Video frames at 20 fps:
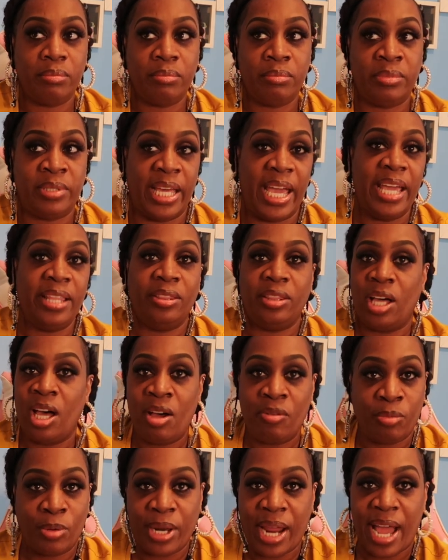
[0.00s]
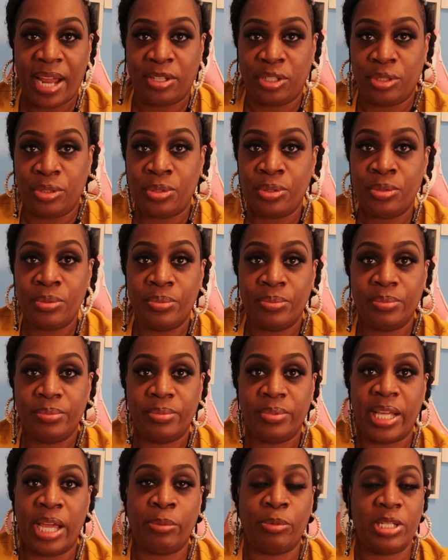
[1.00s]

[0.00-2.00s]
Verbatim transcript: they love what I do. They